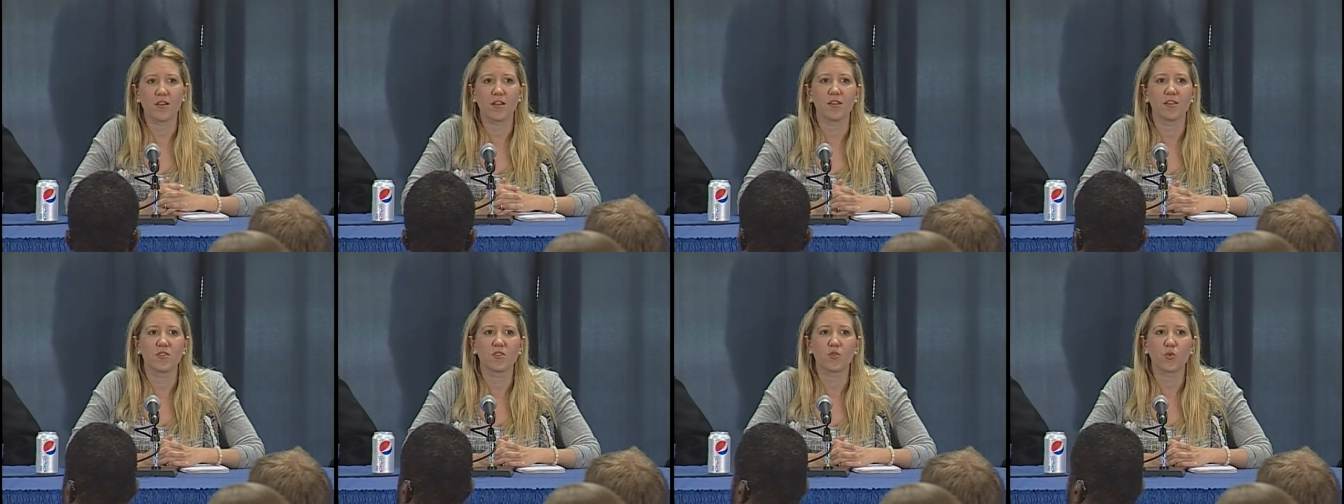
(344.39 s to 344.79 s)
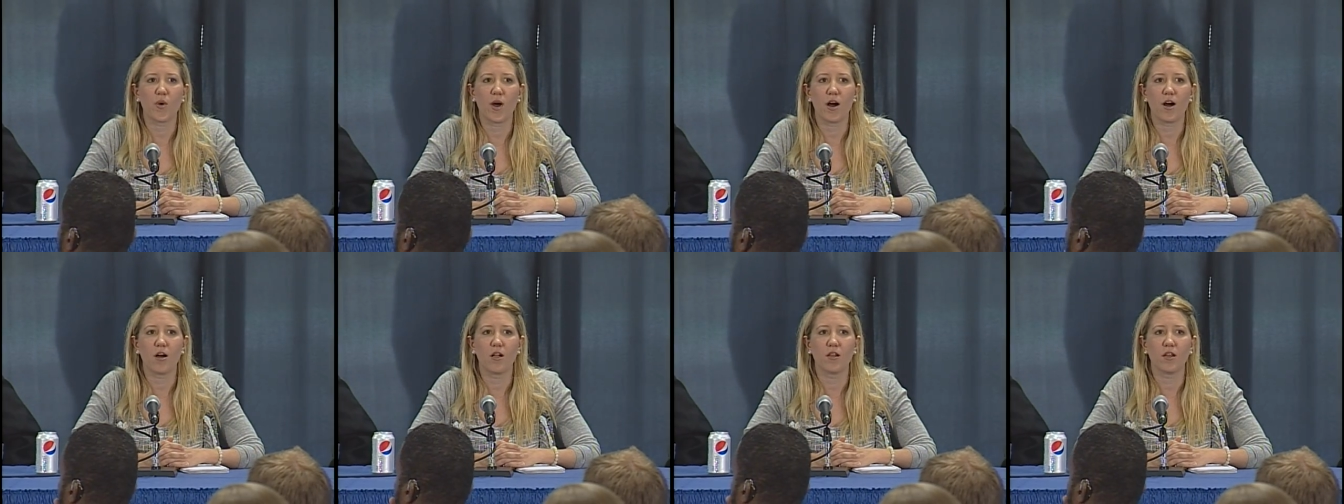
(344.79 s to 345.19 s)
as
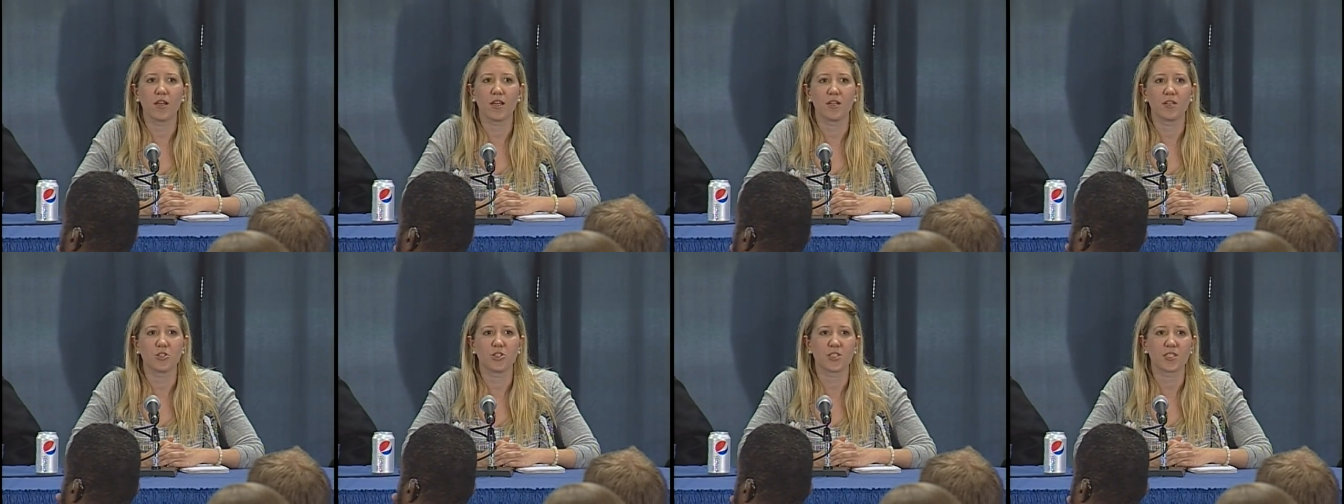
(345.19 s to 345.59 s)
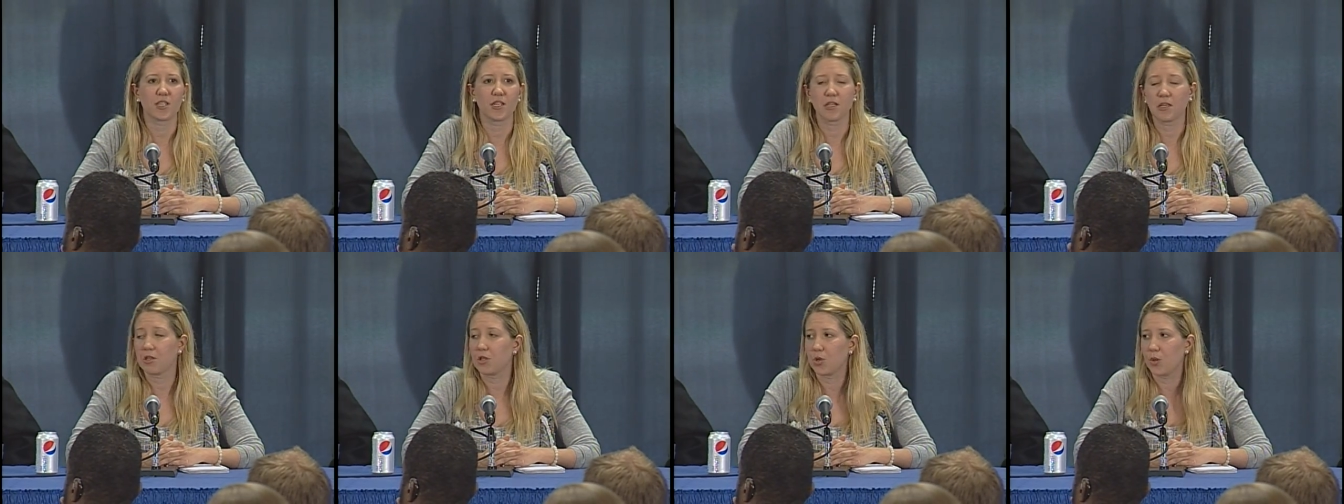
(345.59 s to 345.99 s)
well and just
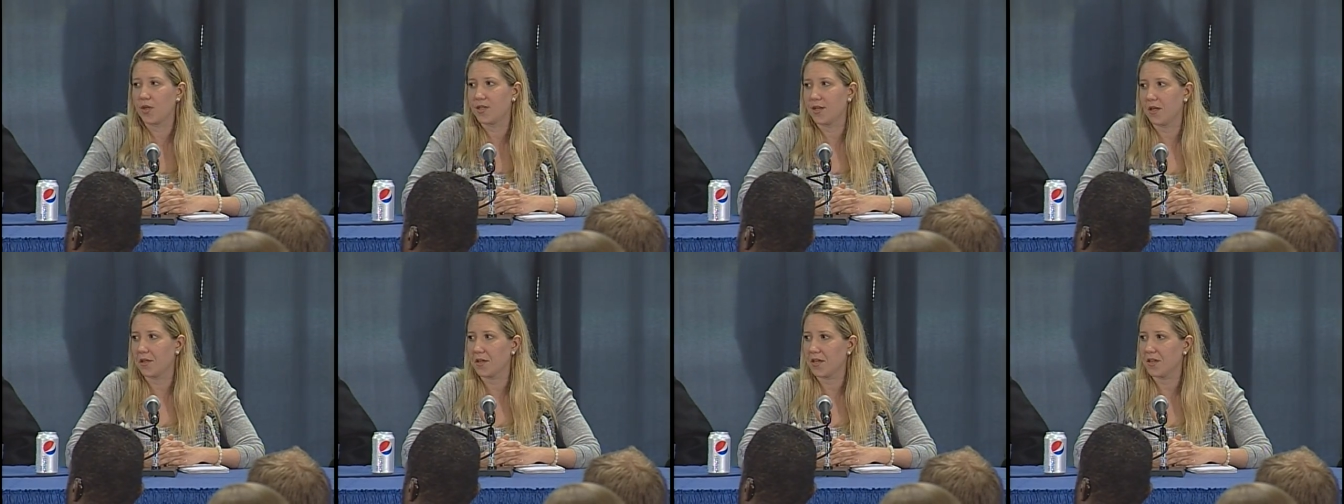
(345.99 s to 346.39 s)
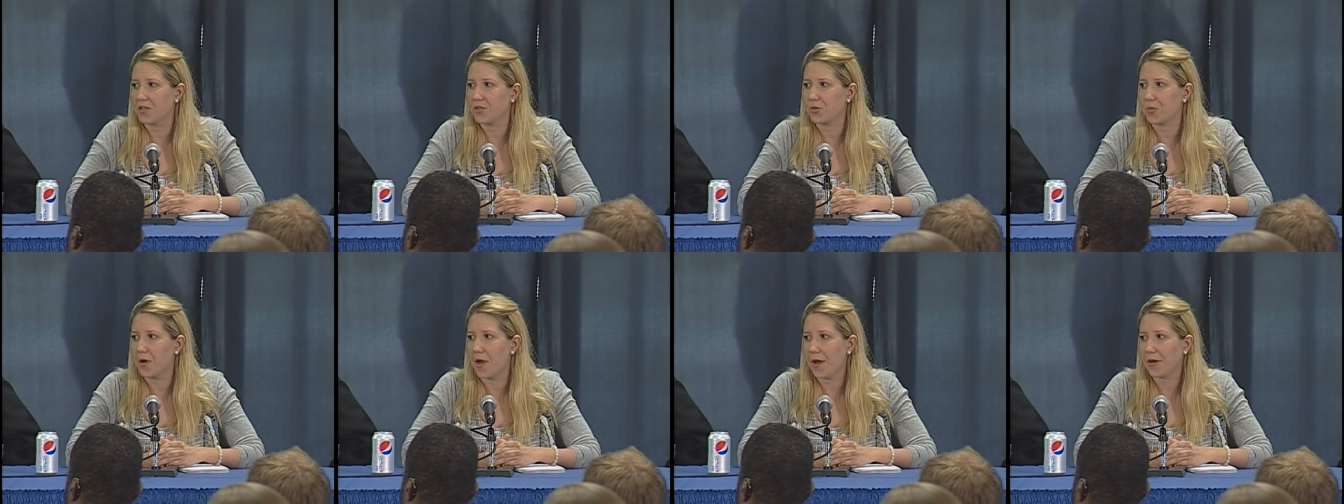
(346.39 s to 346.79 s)
get Illinois
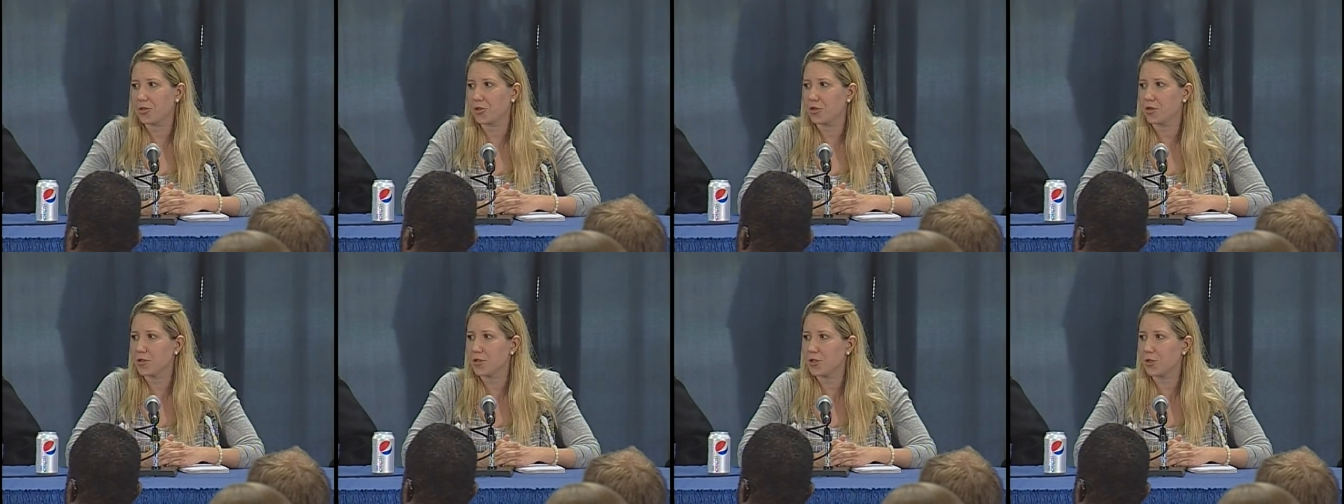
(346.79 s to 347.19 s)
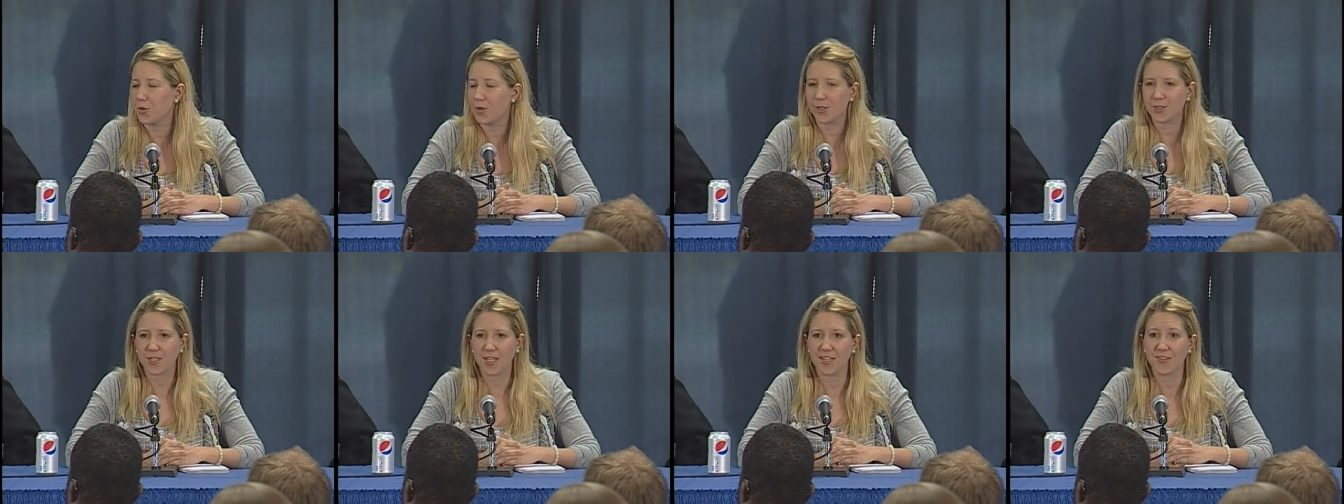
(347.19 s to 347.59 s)
delegates' reaction. So
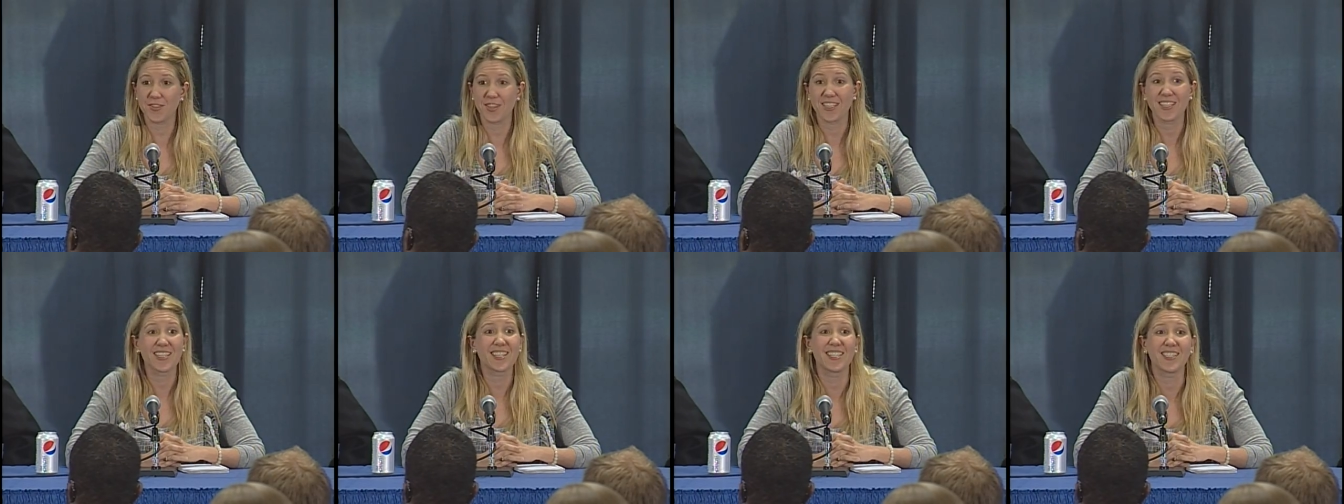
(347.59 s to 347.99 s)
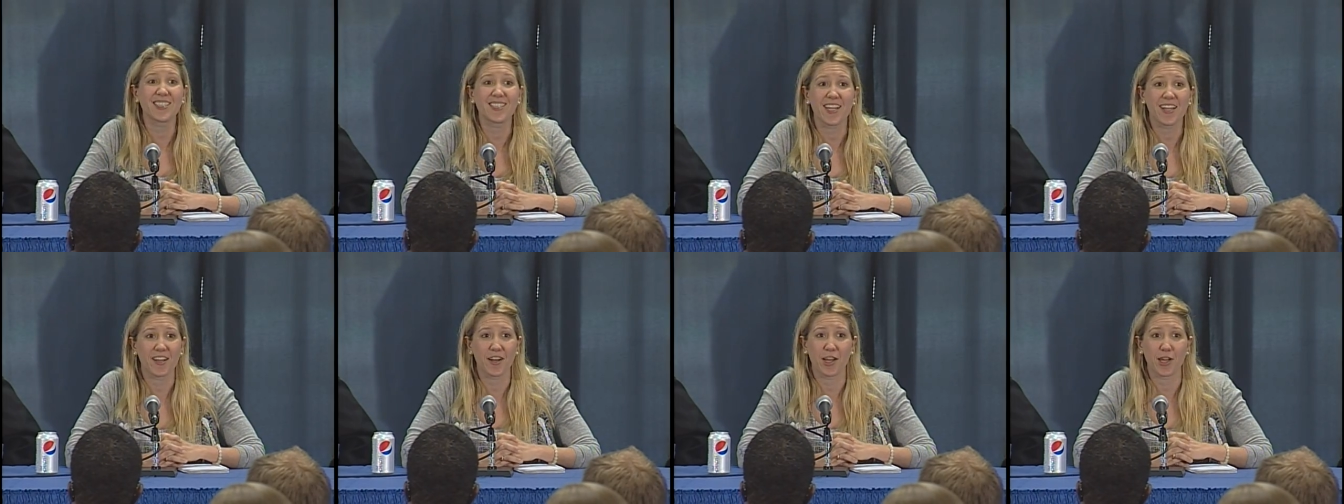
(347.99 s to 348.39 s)
there's kind of the, the
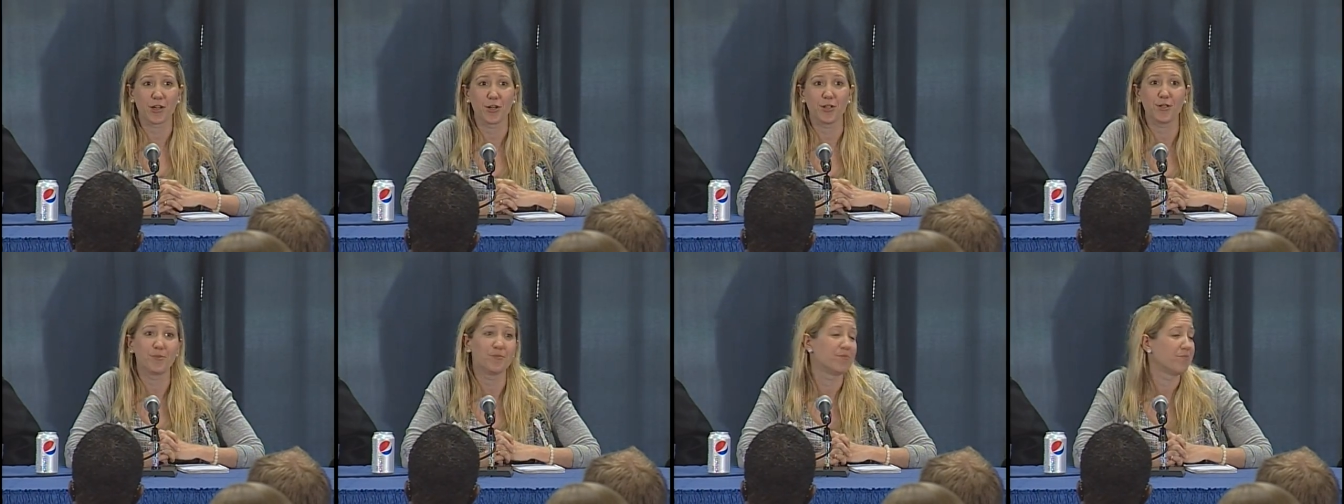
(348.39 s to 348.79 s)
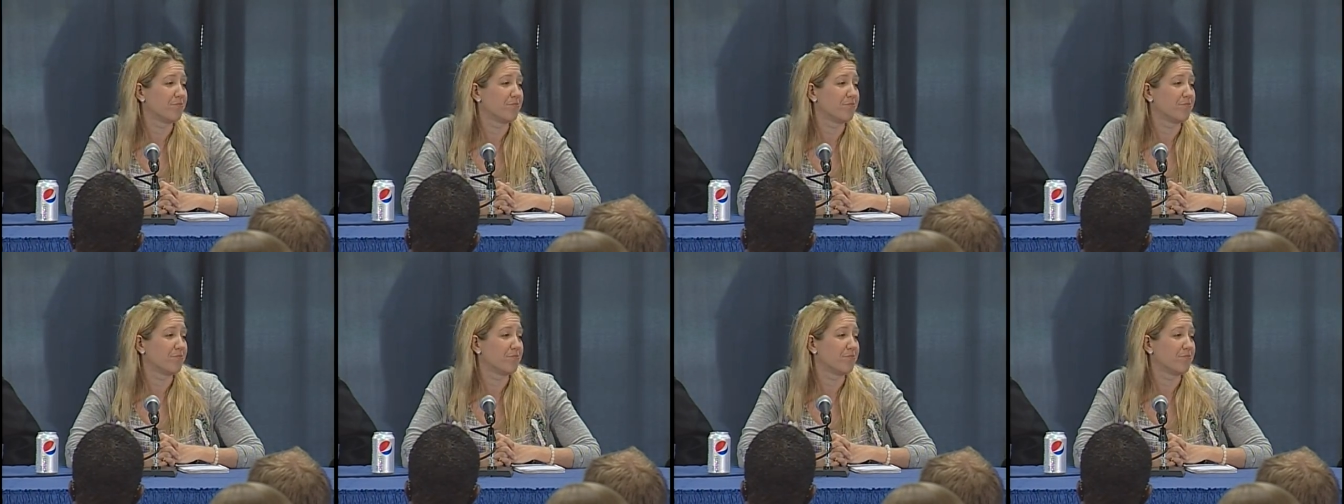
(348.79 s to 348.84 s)
state angle.